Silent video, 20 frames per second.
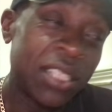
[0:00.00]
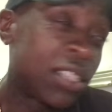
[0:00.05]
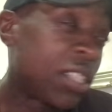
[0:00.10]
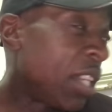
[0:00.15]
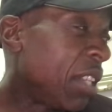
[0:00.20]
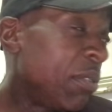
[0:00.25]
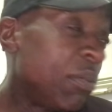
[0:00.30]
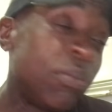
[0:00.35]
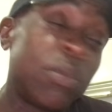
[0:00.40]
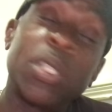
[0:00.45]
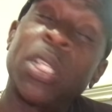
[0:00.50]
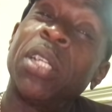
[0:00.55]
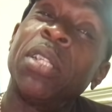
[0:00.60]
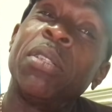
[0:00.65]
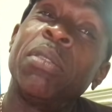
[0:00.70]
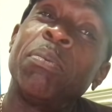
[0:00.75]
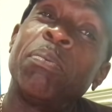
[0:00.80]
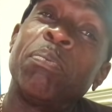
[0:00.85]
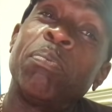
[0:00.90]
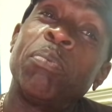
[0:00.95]

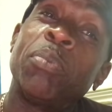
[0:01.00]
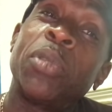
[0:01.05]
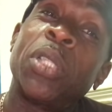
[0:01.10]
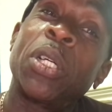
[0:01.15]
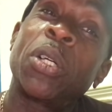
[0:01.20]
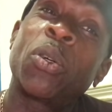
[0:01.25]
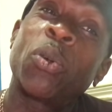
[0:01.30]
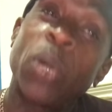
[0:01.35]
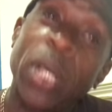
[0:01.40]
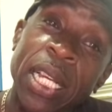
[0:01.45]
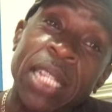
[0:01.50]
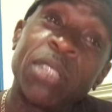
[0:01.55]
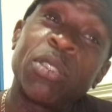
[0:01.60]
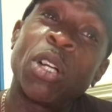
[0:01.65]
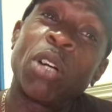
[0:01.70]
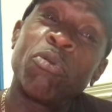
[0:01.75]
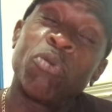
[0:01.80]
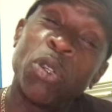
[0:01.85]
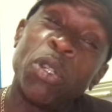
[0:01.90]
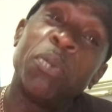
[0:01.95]
than the Queen's
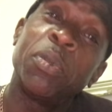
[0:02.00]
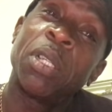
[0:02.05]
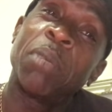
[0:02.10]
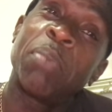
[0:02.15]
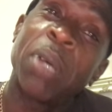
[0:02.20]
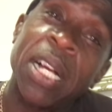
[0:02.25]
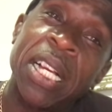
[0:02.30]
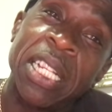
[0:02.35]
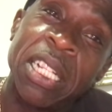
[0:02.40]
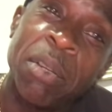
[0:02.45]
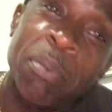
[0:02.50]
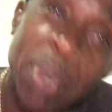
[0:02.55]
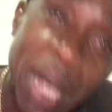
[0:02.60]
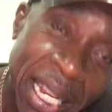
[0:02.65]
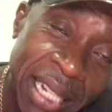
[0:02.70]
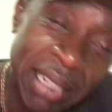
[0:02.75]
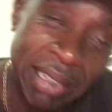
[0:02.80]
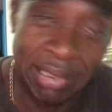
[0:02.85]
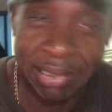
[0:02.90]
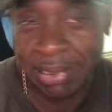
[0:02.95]
got rooms at Buckingham
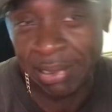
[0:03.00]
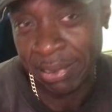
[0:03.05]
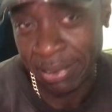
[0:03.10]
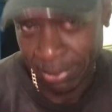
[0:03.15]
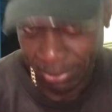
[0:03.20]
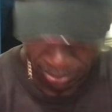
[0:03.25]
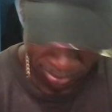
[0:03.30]
Palace.